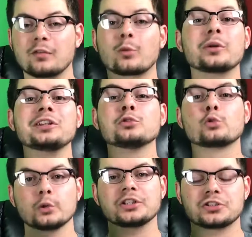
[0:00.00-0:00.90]
They have a really
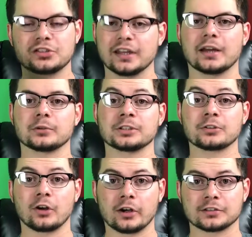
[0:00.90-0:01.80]
rich sound.
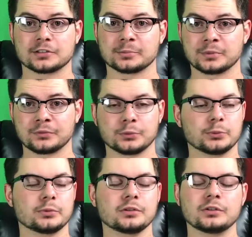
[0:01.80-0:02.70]
It's awesome. If
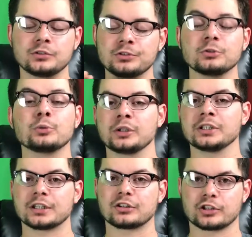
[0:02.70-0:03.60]
you you, you
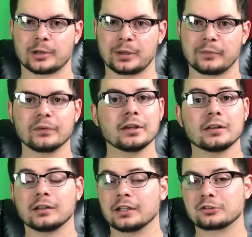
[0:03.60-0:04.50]
really need to check them out.
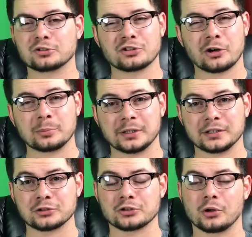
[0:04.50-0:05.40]
The electric guitar
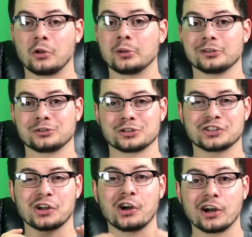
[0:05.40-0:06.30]
player Joel is
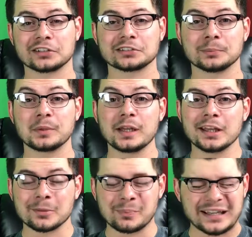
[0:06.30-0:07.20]
just awesome.
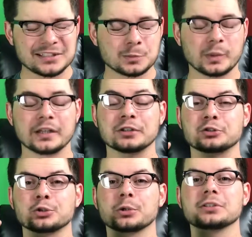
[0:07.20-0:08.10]
The bass player
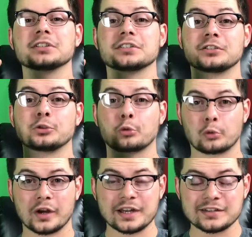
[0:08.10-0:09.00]
Jordan is
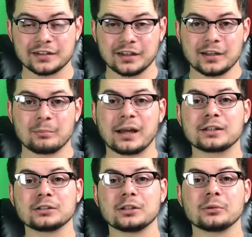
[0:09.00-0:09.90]
great.
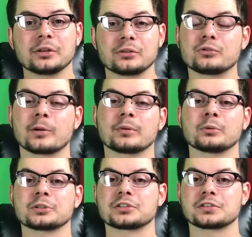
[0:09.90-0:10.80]
Michael Lloyd, the
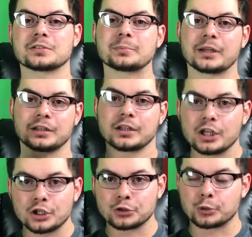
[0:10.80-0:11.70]
drummer, which is my
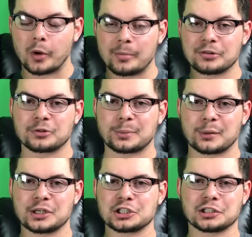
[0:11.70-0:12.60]
drum
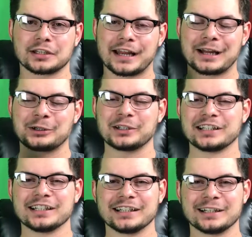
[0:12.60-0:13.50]
inspiration now,
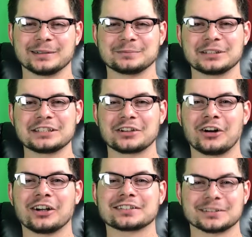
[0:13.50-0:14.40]
um, he's
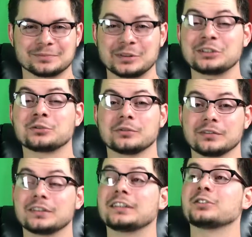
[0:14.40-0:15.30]
awesome. He's
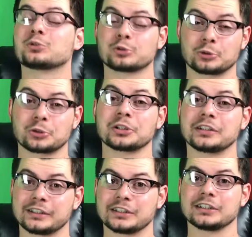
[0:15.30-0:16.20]
he's
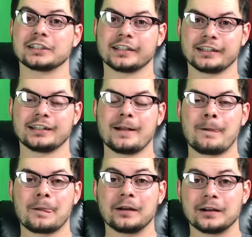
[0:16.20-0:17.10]
really good.
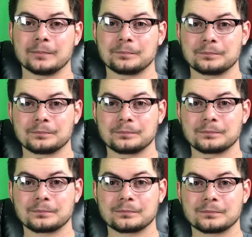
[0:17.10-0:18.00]
Um,
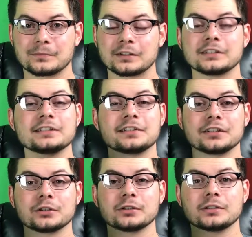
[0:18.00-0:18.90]
the lead
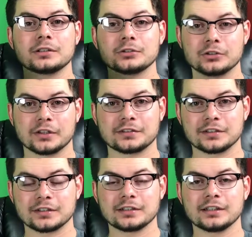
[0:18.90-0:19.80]
singer
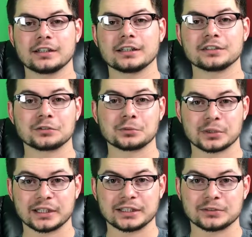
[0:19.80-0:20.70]
Justin is
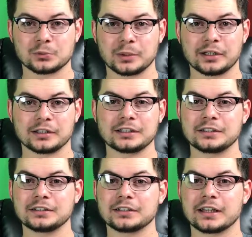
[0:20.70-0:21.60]
great as well.
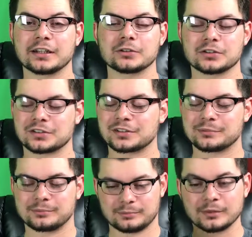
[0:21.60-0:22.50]
He they are just
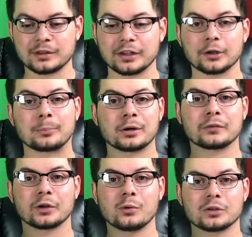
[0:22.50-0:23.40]
they are
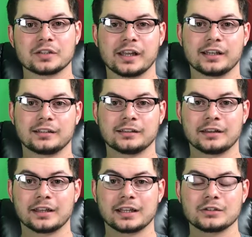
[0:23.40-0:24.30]
perfect quartet.
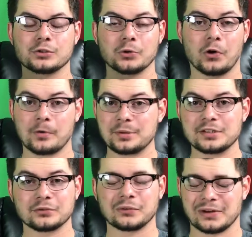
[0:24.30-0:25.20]
They do
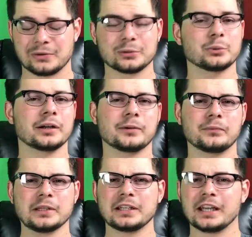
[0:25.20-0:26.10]
harmonies very
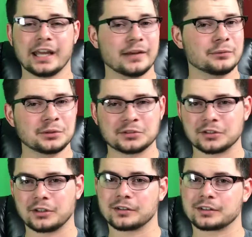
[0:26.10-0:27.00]
well. Every
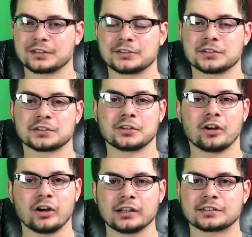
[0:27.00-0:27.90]
song is just
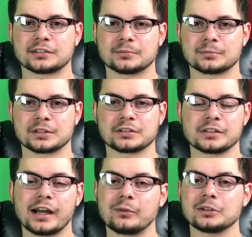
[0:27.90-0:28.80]
awesome.
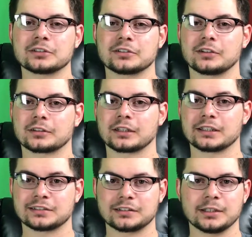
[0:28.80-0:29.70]
There's not one song that
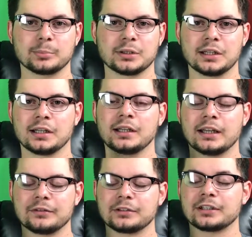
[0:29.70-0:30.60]
I skip.
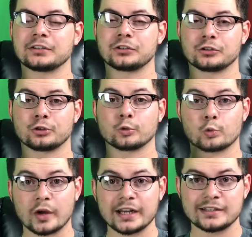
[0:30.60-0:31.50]
Everything is just
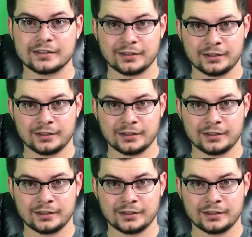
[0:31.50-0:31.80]
great.